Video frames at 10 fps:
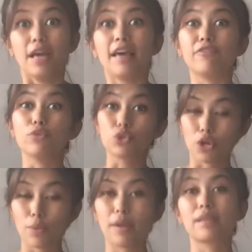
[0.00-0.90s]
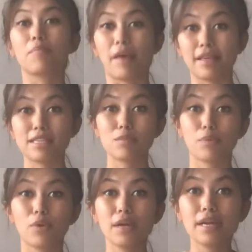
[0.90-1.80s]
If you start wearing the belly
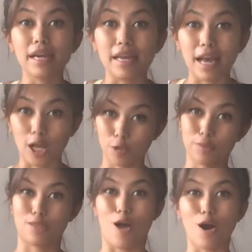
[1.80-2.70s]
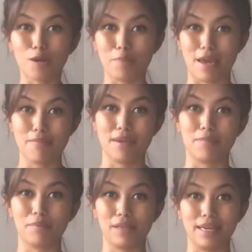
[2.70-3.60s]
support, it helps lock baby
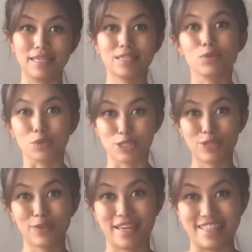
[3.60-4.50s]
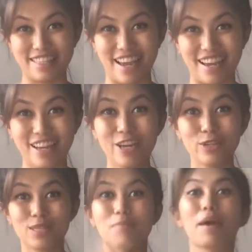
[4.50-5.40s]
in place, or so they say,
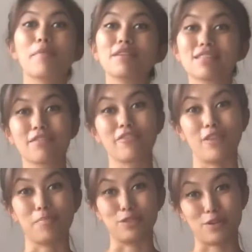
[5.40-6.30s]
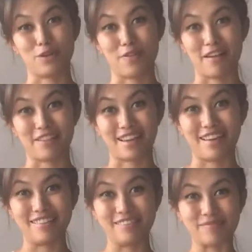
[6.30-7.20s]
so that baby doesn't flip and turn around again.
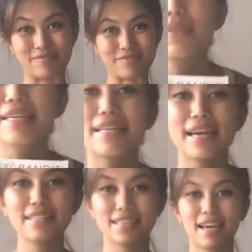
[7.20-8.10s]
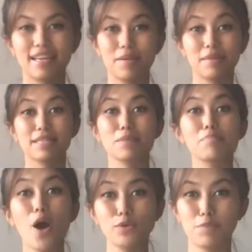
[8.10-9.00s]
But the next item is the
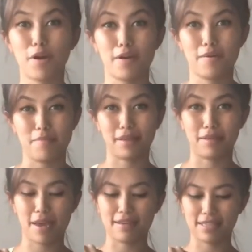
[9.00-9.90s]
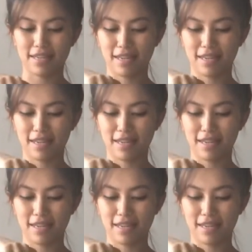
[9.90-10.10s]
postpartum Belly Bandit.